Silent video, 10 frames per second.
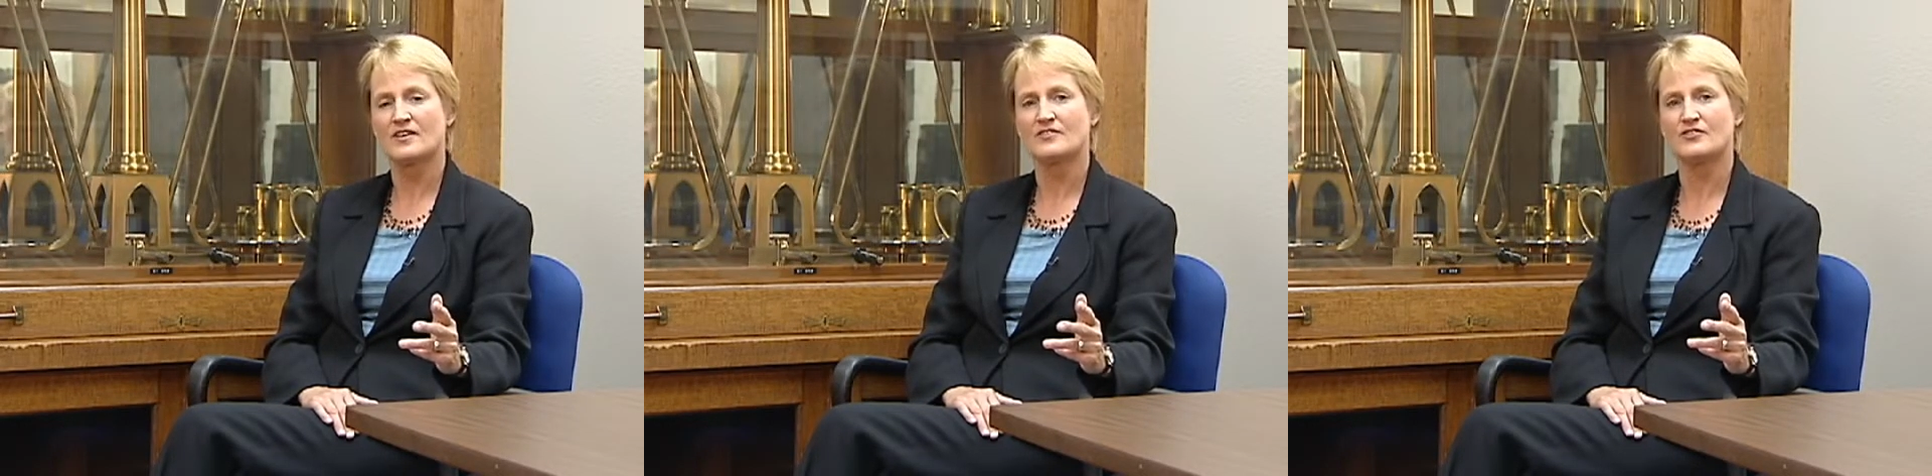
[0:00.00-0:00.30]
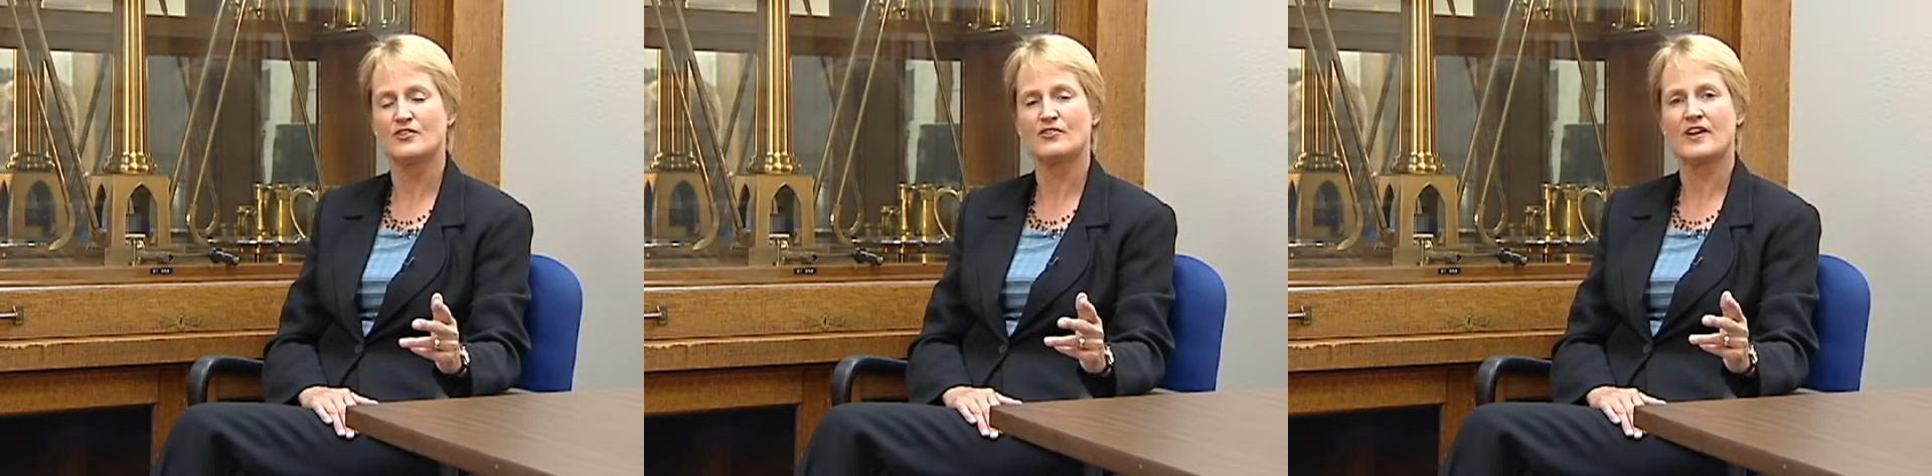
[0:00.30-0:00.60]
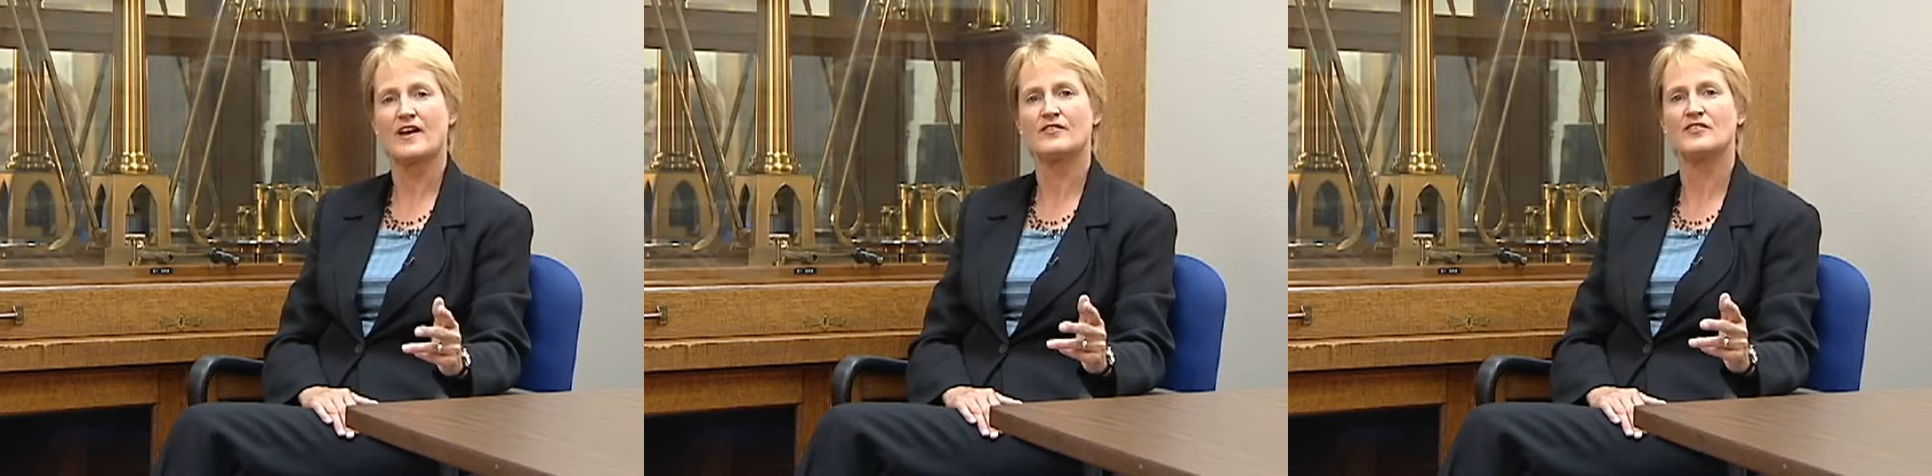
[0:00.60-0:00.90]
to your
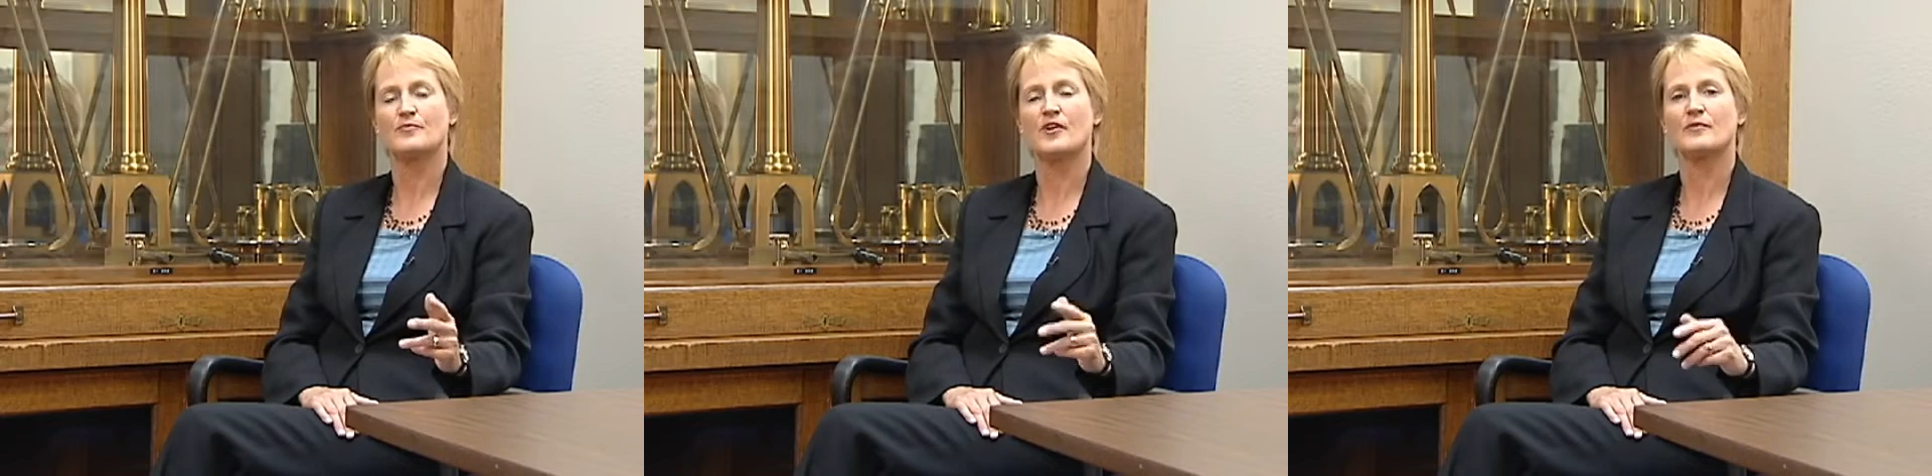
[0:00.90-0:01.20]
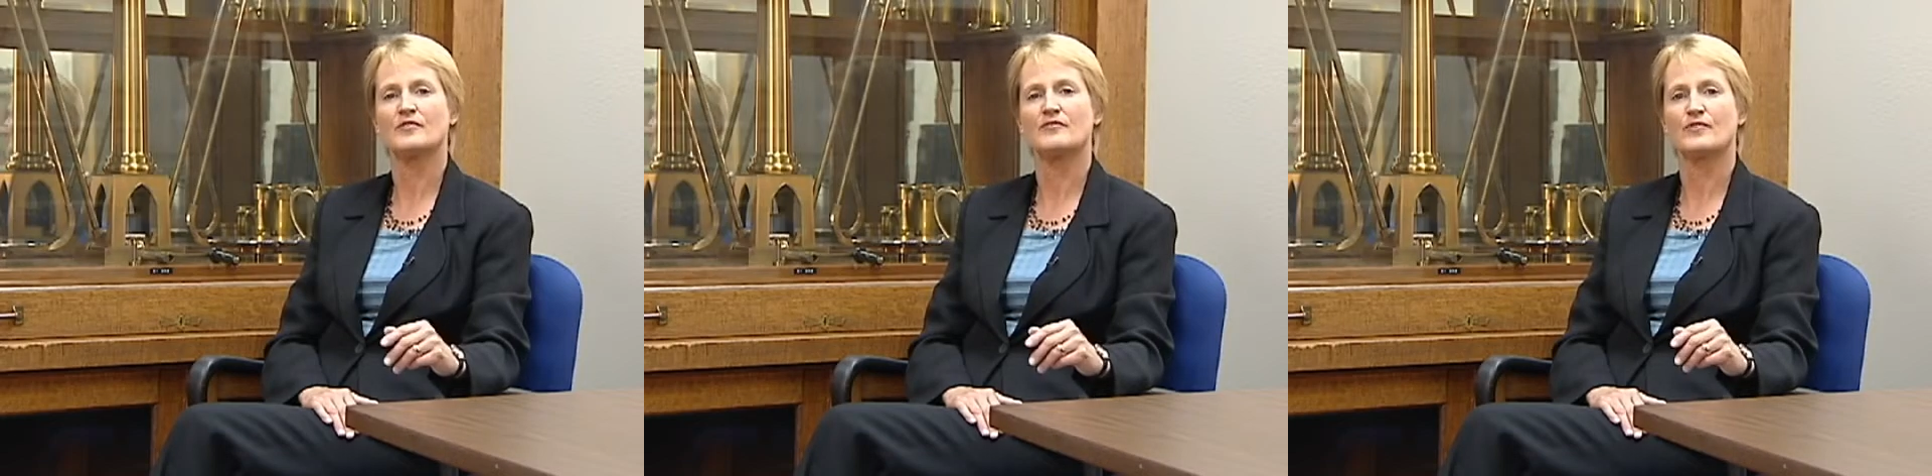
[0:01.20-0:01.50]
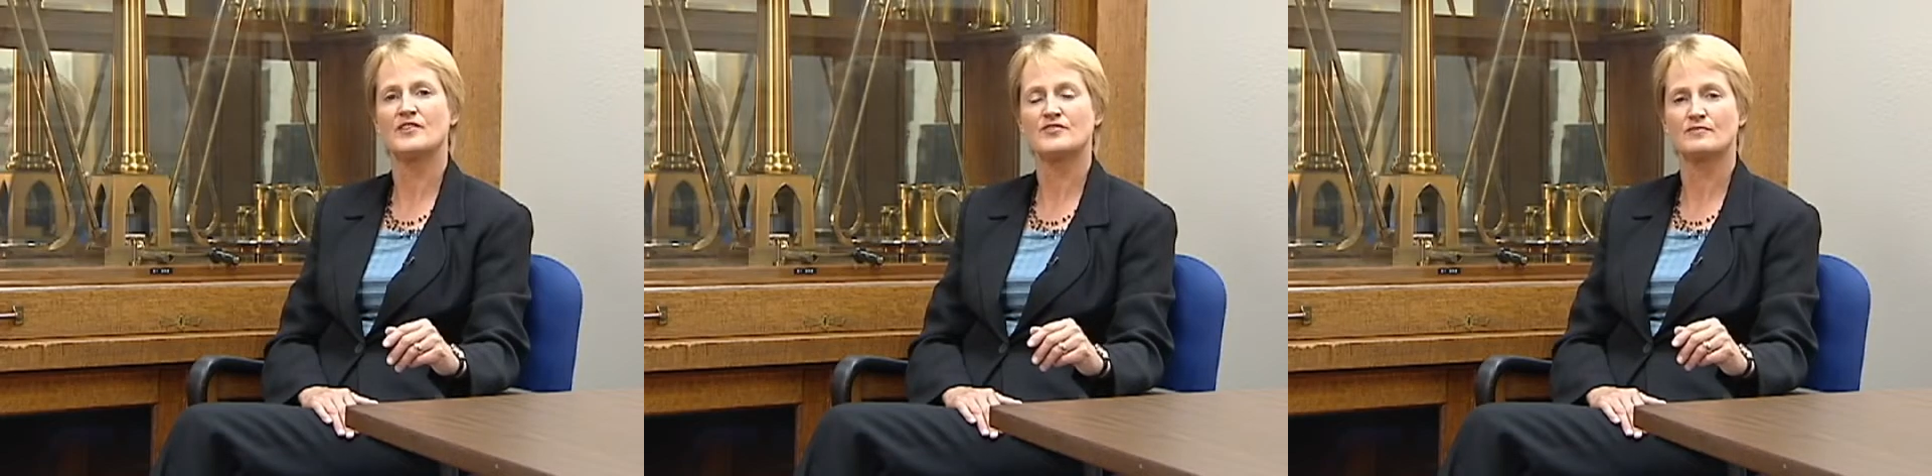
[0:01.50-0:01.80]
county Department of
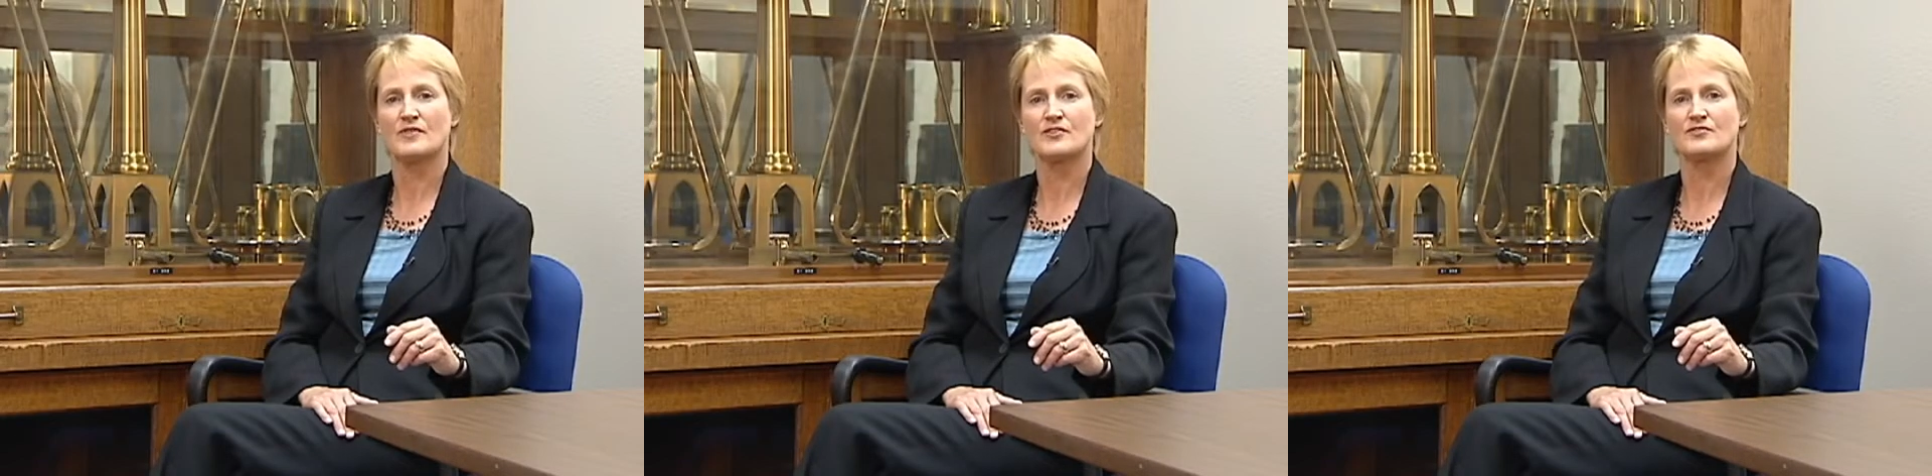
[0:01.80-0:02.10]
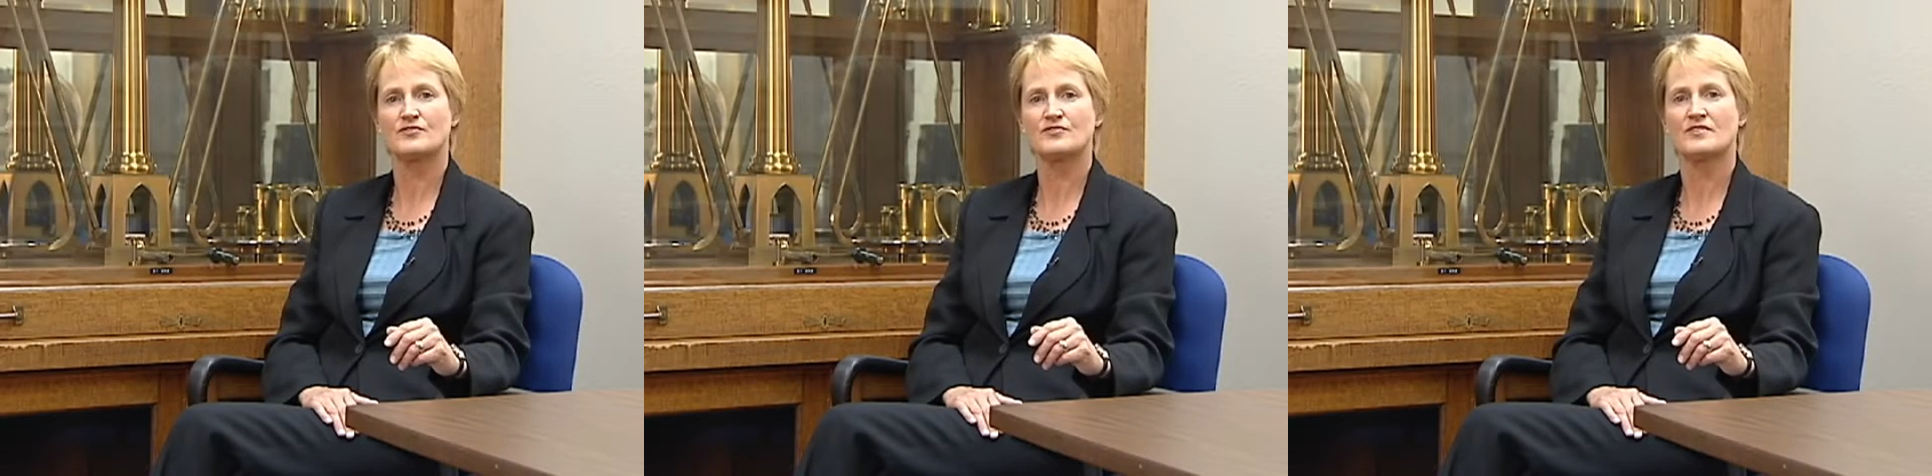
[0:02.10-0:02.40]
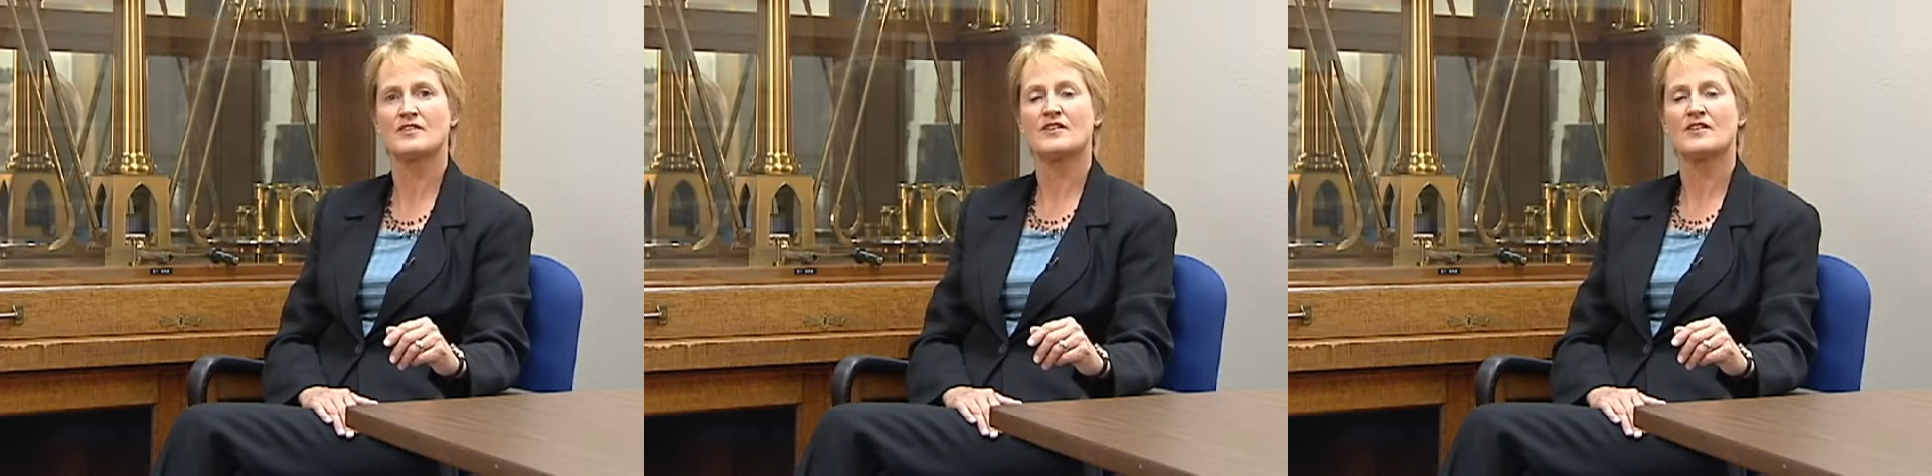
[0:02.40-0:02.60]
Weights and Measures,